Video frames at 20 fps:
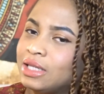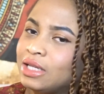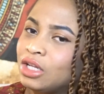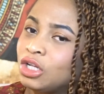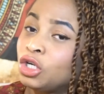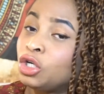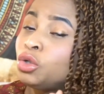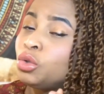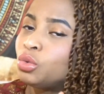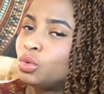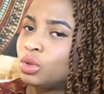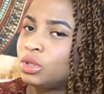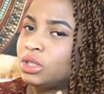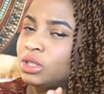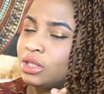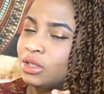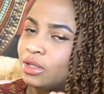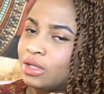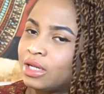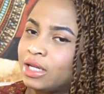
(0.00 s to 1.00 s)
glued
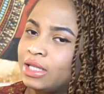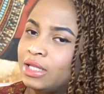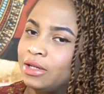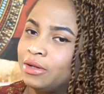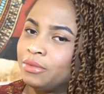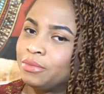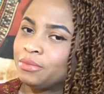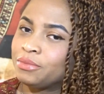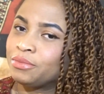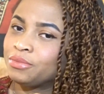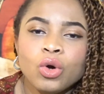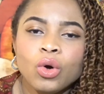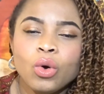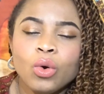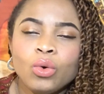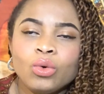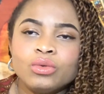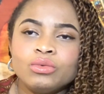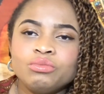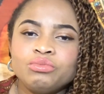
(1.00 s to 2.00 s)
together. Your
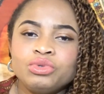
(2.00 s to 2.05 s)
own.